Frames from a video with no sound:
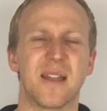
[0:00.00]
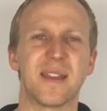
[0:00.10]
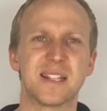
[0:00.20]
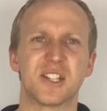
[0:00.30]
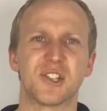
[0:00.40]
Now
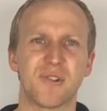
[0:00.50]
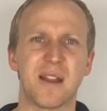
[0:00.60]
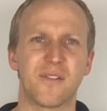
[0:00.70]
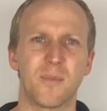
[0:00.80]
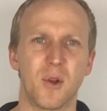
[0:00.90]
these are
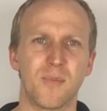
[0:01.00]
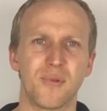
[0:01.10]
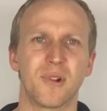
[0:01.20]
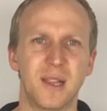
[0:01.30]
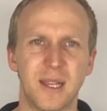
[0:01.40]
straight from your
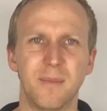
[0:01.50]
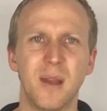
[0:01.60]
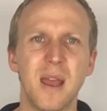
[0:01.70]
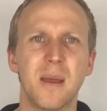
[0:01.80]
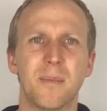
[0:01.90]
prelim
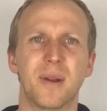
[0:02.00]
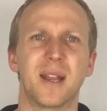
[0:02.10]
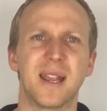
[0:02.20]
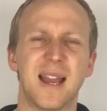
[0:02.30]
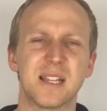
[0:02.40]

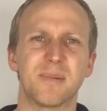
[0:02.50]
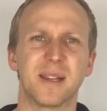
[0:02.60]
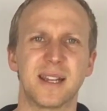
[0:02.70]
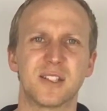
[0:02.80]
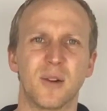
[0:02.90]

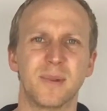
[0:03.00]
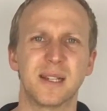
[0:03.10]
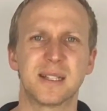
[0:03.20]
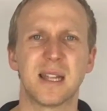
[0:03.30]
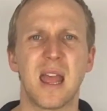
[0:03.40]
PDHPE
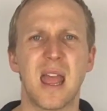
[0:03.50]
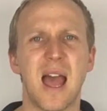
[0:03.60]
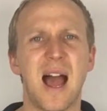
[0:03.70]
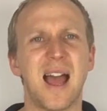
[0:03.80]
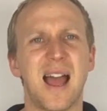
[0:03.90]
topics.
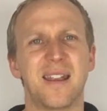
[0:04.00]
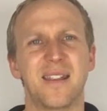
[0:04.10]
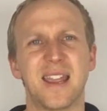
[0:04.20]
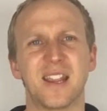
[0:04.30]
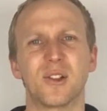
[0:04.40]
And
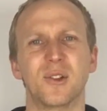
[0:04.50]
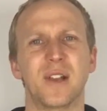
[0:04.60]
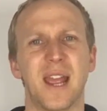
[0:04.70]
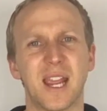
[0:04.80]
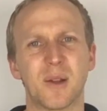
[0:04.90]
they
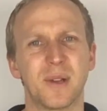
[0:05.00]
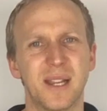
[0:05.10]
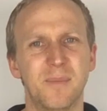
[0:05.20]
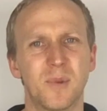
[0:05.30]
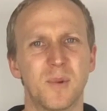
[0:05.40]
include
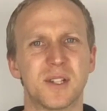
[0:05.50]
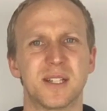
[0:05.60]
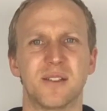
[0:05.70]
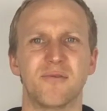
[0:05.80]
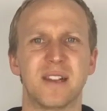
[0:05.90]
equity, which
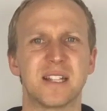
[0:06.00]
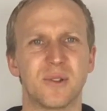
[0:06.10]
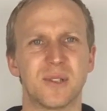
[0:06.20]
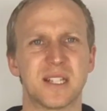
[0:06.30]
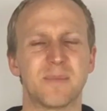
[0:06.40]
is the
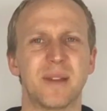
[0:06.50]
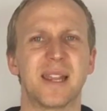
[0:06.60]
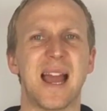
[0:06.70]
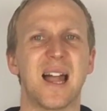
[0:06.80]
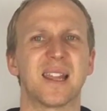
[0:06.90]
resources
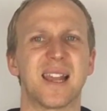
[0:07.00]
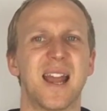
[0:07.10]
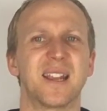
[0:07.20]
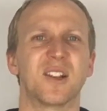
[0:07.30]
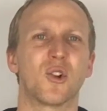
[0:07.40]
being
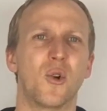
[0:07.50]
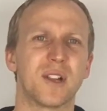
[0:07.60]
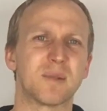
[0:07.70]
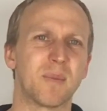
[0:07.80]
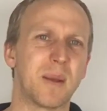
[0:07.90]
allocated in
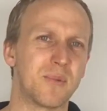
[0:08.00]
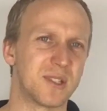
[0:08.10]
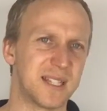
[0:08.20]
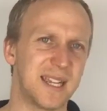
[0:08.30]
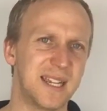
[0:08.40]
accordance with
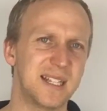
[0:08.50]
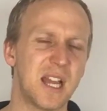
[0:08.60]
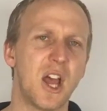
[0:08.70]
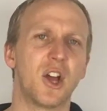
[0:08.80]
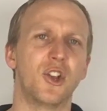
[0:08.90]
people's needs,
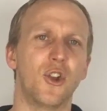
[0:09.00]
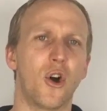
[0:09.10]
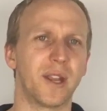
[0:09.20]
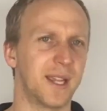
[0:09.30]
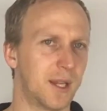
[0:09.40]

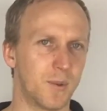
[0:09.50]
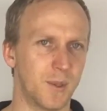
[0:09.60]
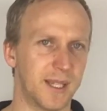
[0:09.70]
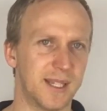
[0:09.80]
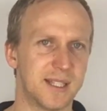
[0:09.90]
not
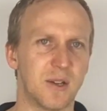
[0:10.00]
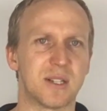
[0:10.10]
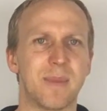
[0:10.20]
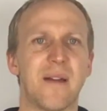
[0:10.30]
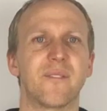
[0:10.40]
equally. So
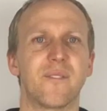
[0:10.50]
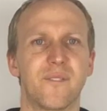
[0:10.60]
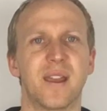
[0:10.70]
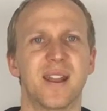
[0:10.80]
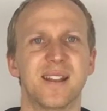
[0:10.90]
it's about
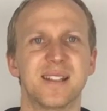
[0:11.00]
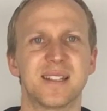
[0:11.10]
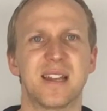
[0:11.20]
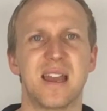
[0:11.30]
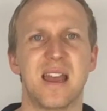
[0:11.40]

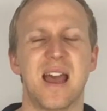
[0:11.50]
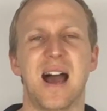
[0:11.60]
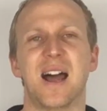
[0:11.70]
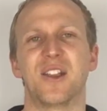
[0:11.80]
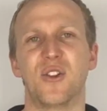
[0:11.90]
fairness,
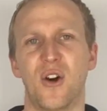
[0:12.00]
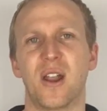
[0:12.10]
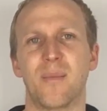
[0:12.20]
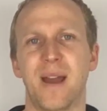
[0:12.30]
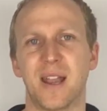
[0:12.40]

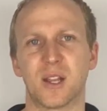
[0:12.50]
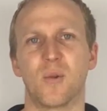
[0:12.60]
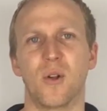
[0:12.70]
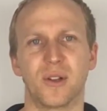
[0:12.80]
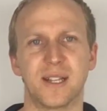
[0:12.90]
not about
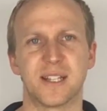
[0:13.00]
equality.